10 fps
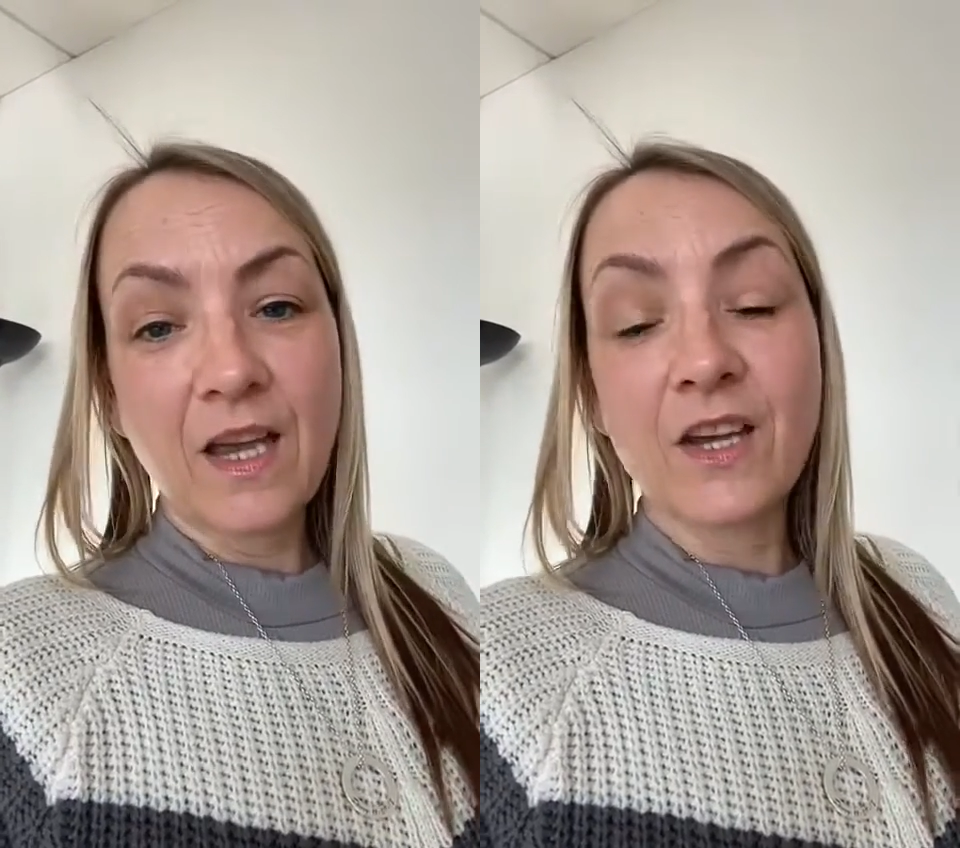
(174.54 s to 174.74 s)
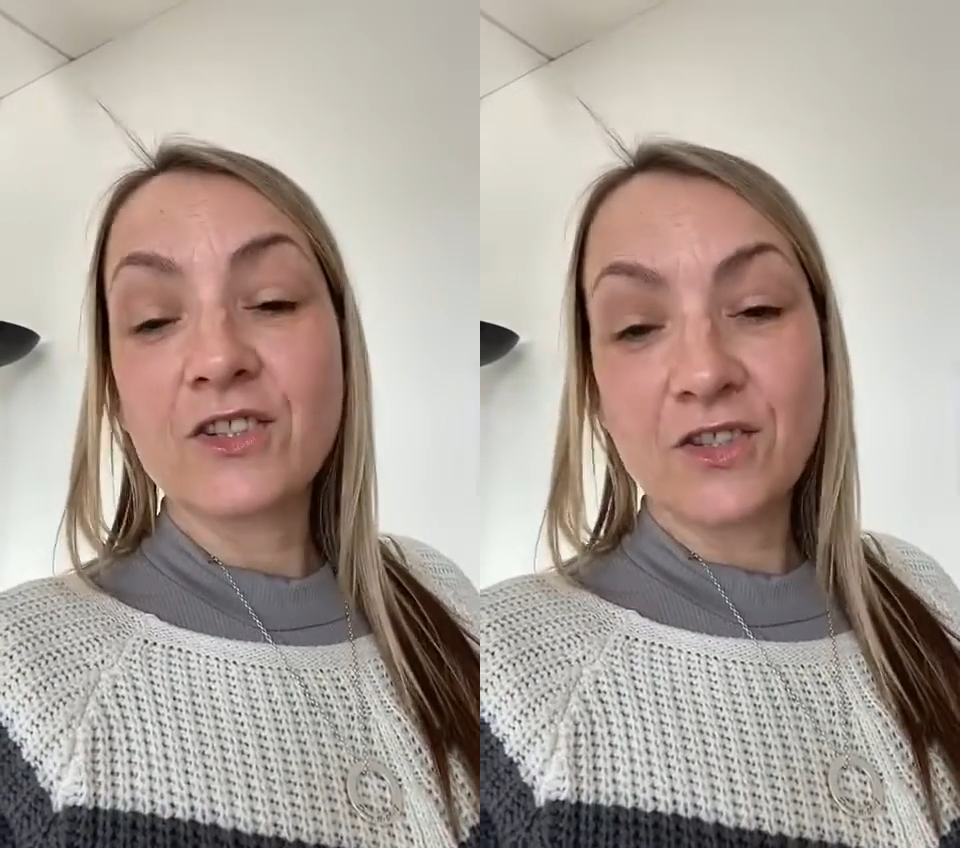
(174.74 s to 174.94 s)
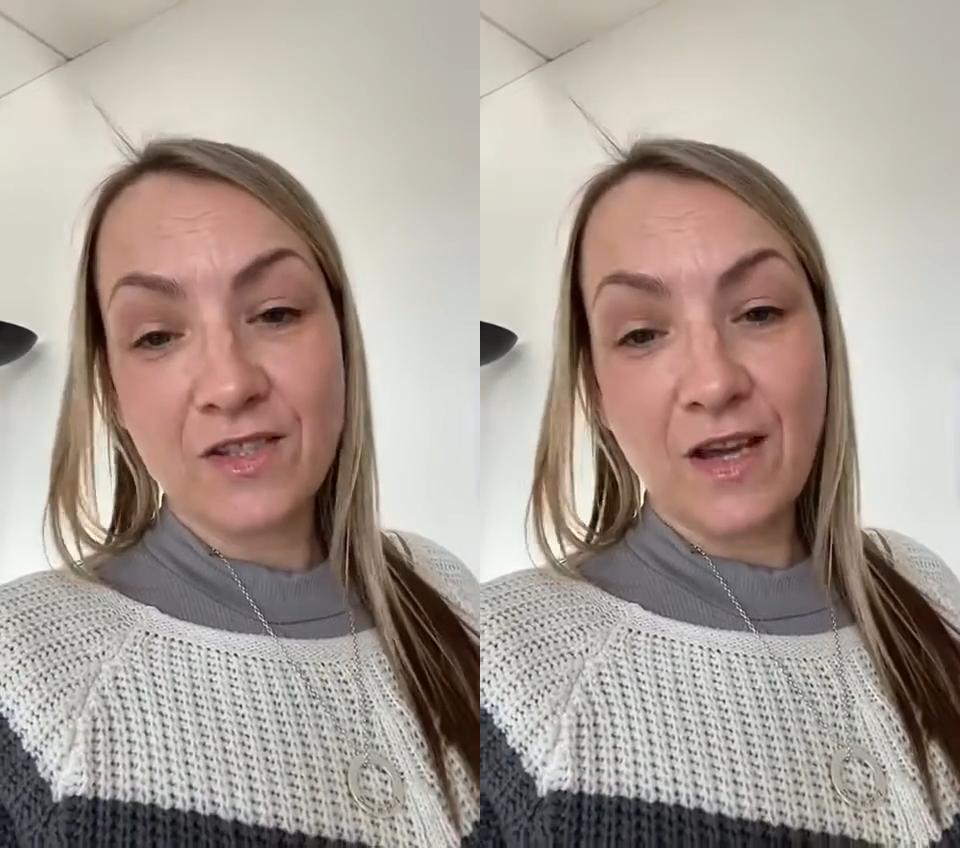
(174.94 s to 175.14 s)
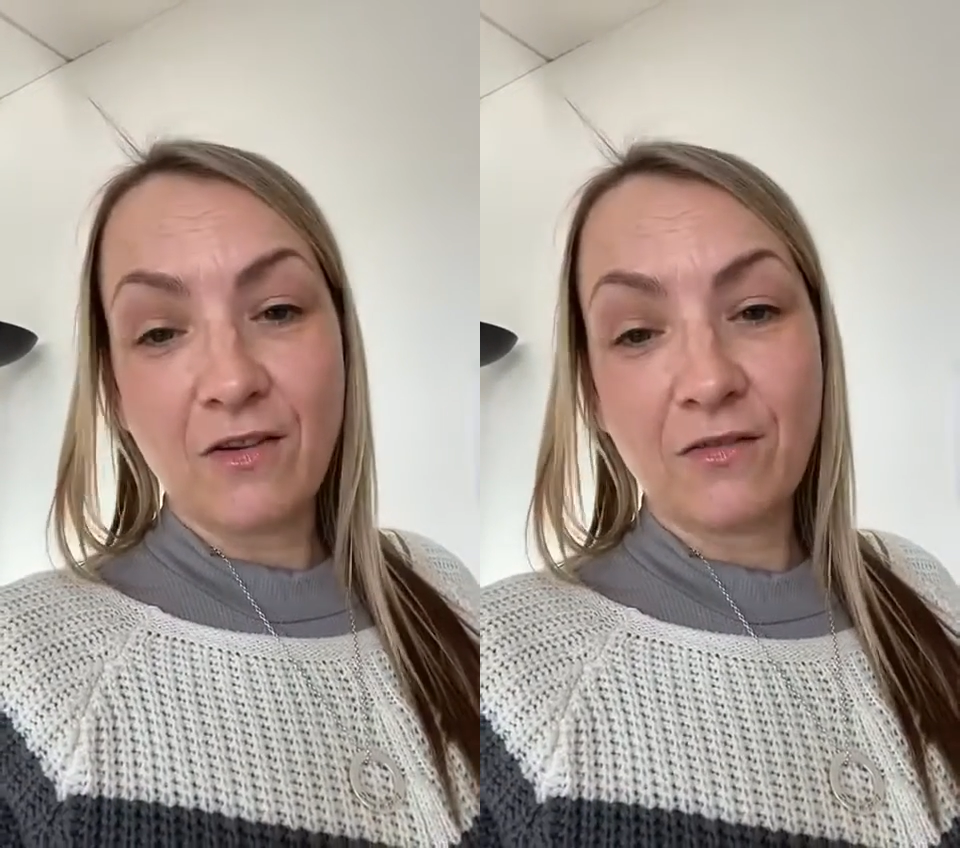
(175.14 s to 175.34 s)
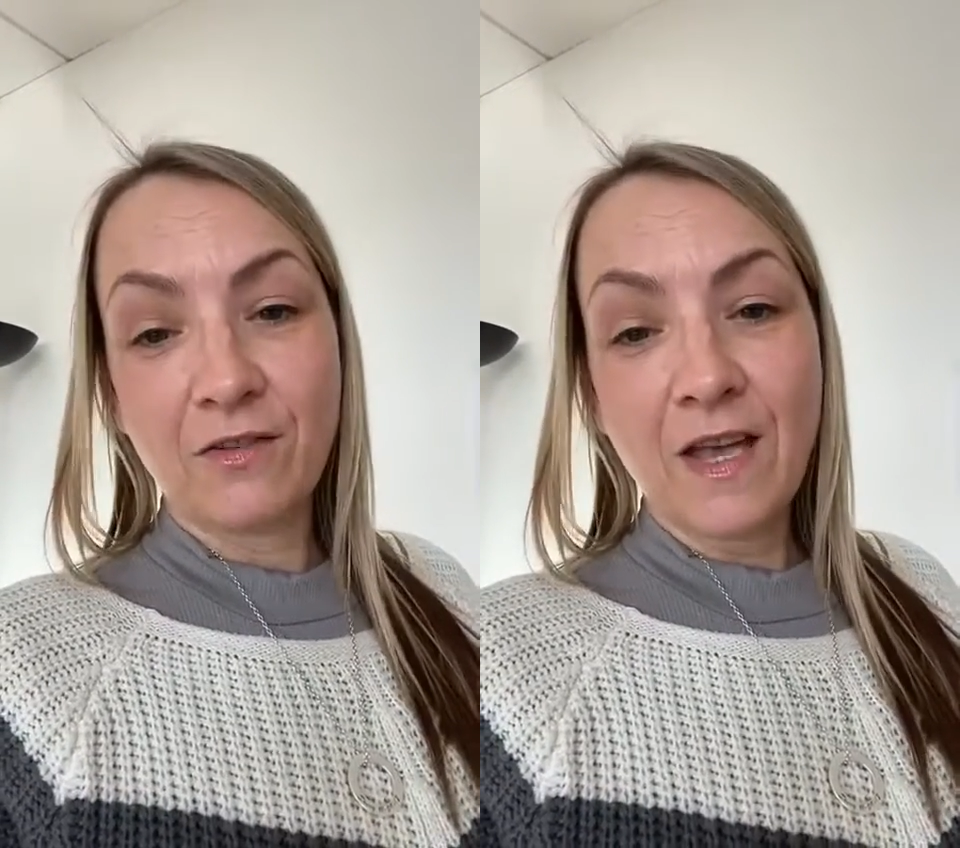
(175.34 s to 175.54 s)
is
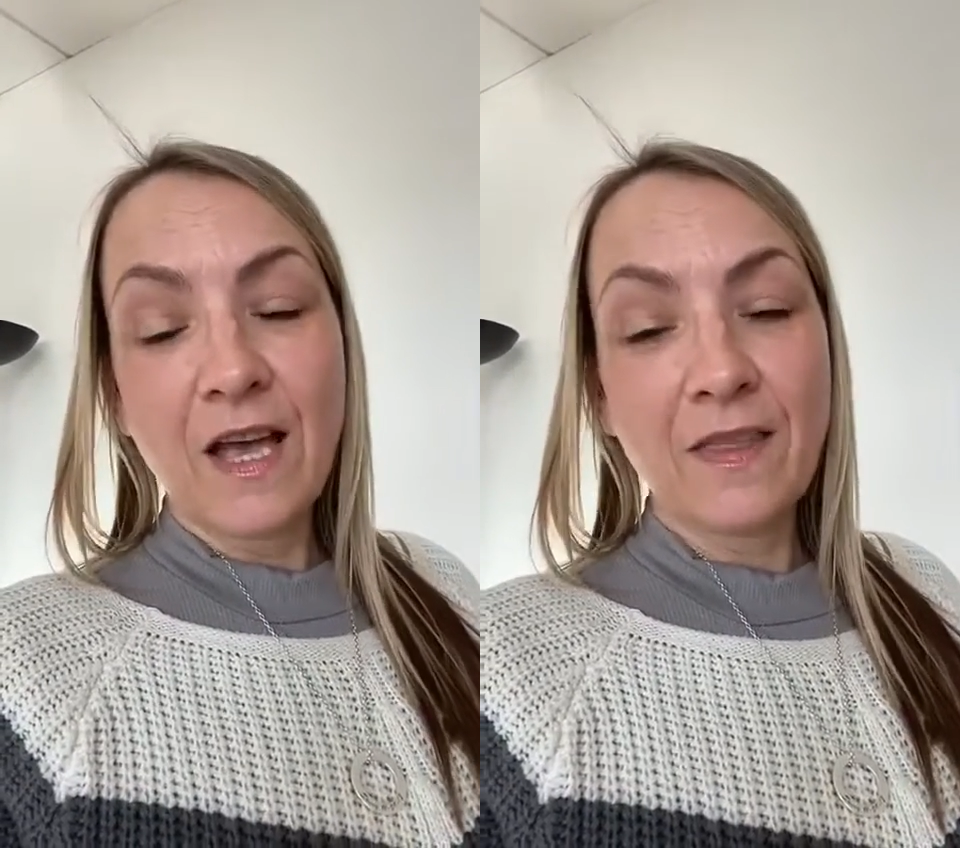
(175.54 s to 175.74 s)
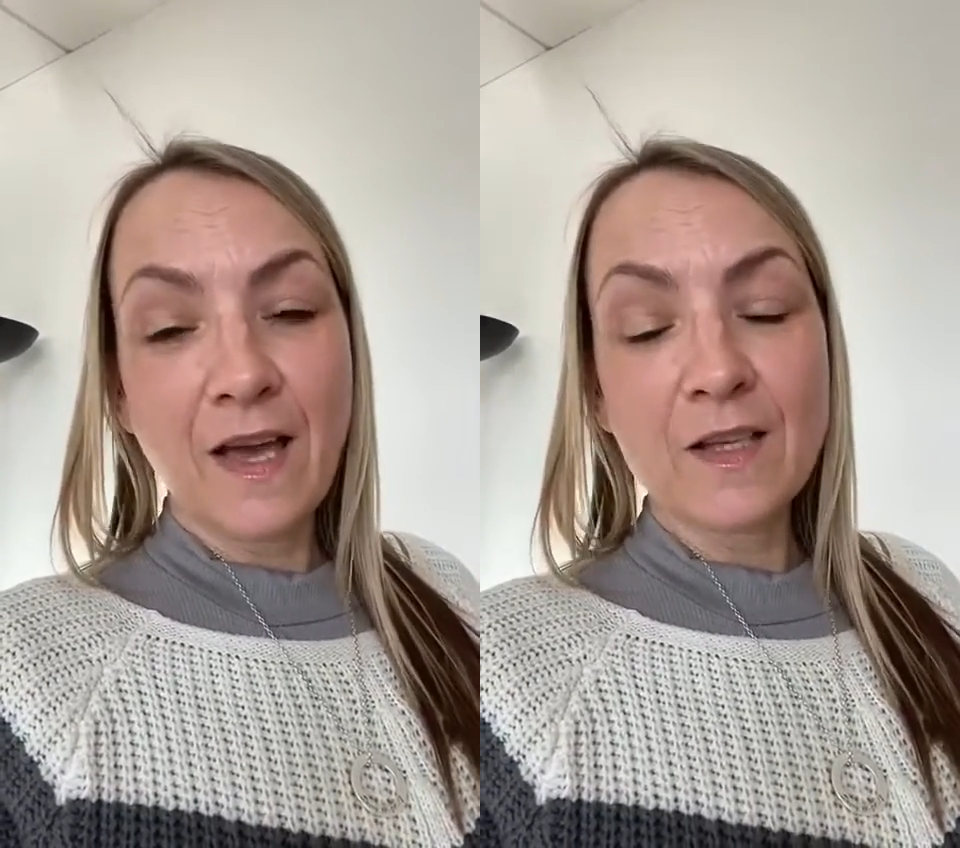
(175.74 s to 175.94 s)
yourself. And that